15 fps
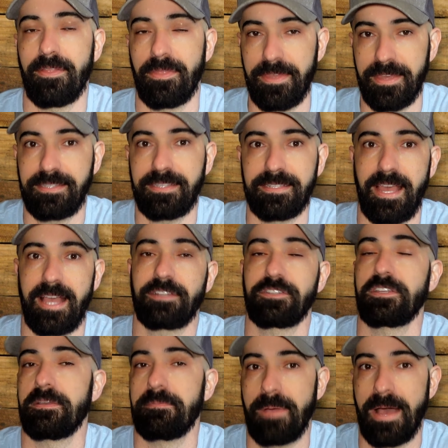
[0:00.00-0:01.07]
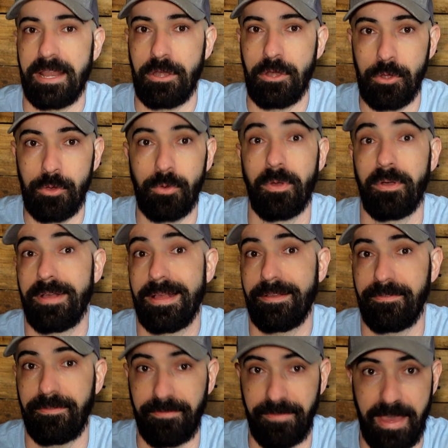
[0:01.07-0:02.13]
this is actually my new
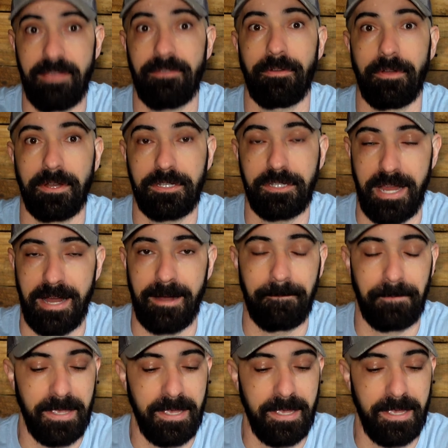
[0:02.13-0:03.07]
favorite chair.